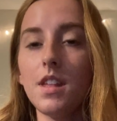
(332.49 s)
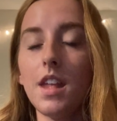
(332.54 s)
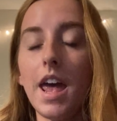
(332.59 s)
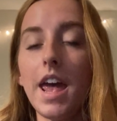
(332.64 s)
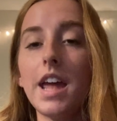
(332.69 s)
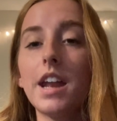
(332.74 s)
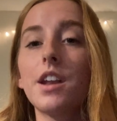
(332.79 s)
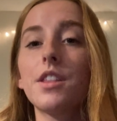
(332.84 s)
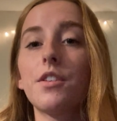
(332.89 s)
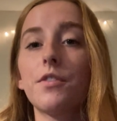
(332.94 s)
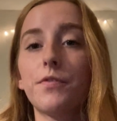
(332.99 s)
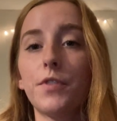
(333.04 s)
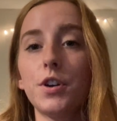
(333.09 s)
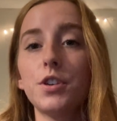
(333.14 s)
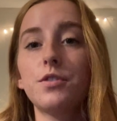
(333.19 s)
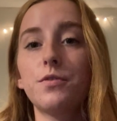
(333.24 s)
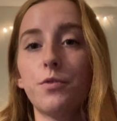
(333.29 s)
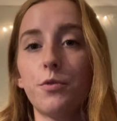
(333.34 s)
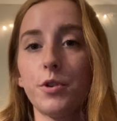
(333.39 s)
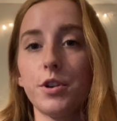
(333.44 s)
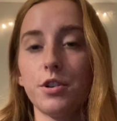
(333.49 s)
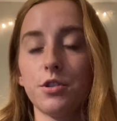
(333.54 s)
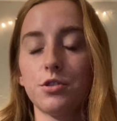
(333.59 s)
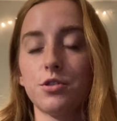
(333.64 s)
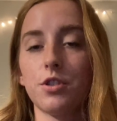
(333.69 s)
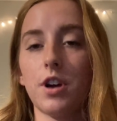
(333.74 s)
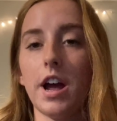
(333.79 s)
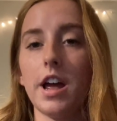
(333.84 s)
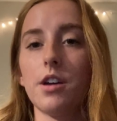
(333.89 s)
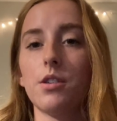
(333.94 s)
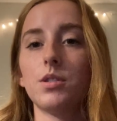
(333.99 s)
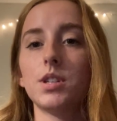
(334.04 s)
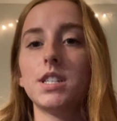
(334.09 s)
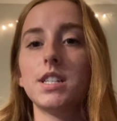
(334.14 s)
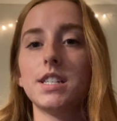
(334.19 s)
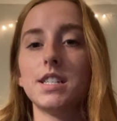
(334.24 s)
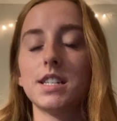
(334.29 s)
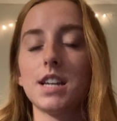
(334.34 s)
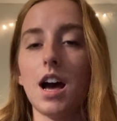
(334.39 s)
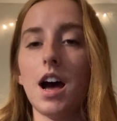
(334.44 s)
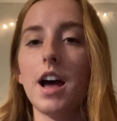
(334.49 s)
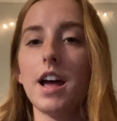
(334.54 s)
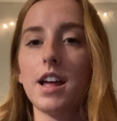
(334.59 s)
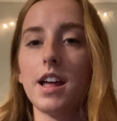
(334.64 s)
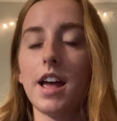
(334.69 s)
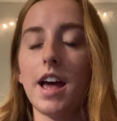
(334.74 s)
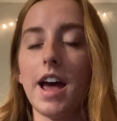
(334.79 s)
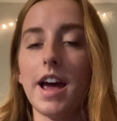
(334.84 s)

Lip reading: and the first 4-year trial did not